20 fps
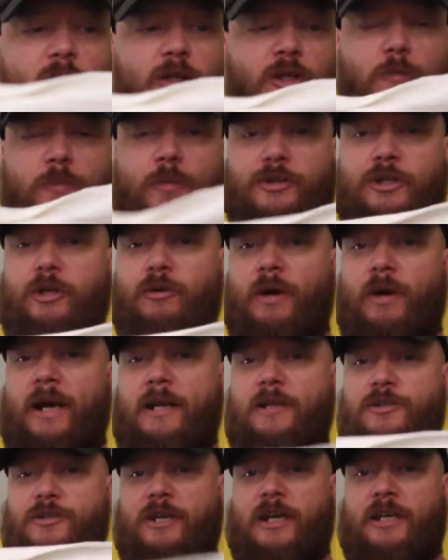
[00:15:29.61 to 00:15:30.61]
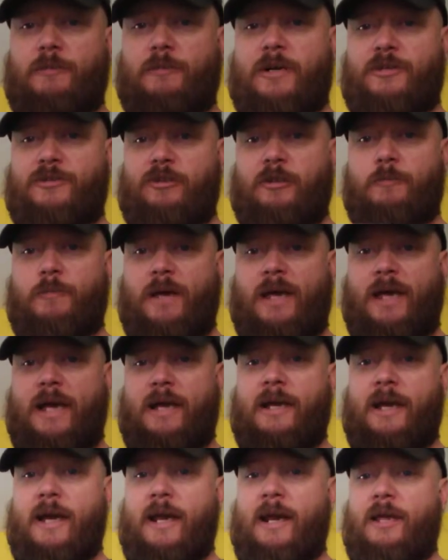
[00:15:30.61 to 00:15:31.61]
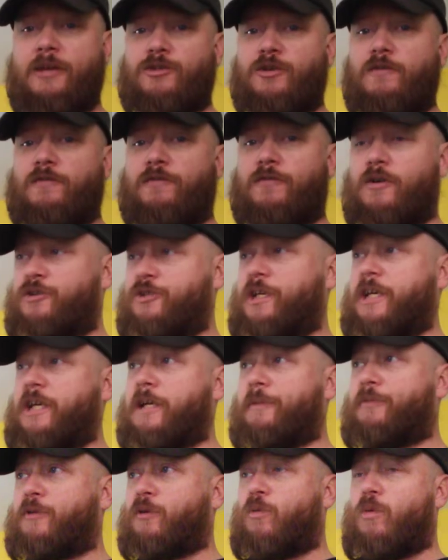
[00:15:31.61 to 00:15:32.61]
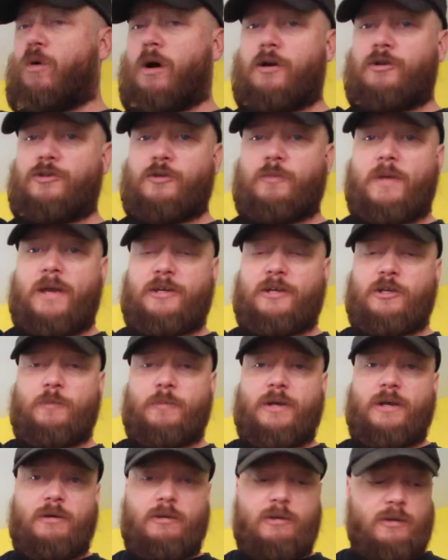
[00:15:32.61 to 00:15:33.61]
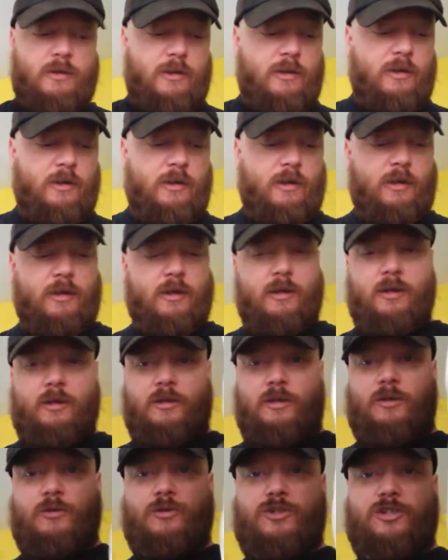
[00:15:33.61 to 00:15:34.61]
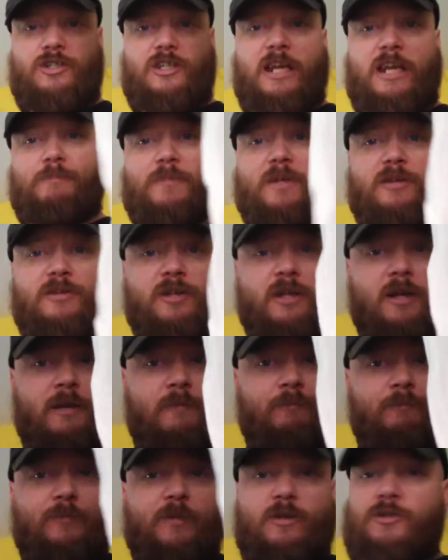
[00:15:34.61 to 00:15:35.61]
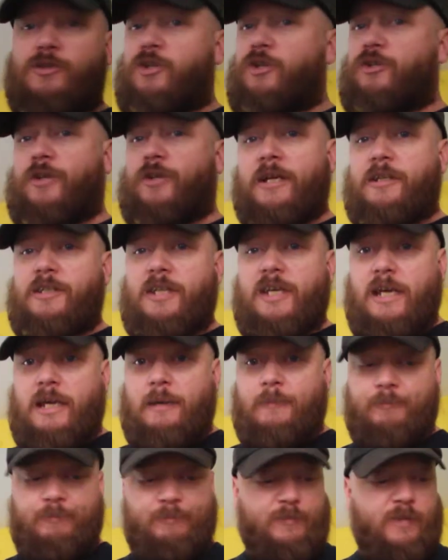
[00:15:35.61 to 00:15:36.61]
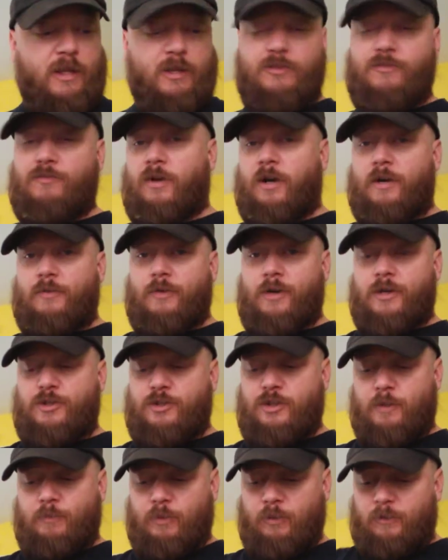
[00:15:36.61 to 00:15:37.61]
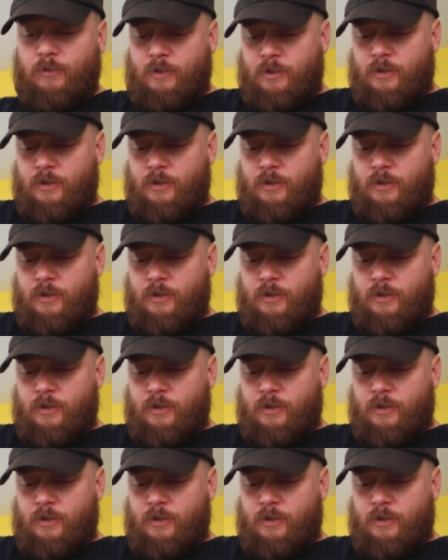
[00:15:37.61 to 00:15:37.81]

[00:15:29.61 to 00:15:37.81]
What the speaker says: You put the grain inside the muslin bag, and as you first heat up the water to make your beer, you steep this in it just like tea. It's very, very simple.